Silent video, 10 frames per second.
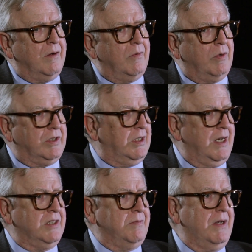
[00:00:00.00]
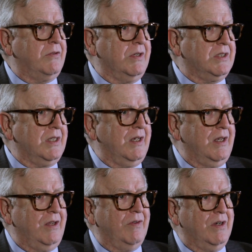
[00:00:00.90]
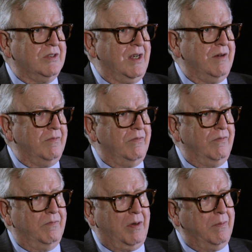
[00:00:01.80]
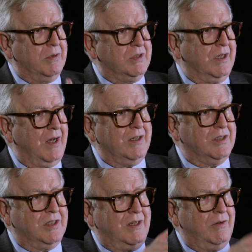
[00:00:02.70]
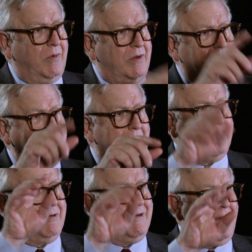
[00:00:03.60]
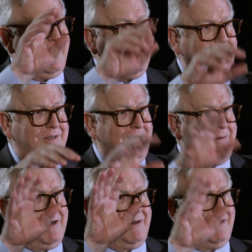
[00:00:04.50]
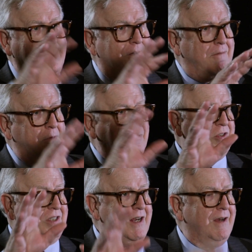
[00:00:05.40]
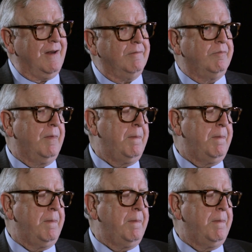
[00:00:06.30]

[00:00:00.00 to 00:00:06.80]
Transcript: With today's metrics, even as I'm publishing, I see whether it's popular or not. I can see how many clicks, how are people staying on it.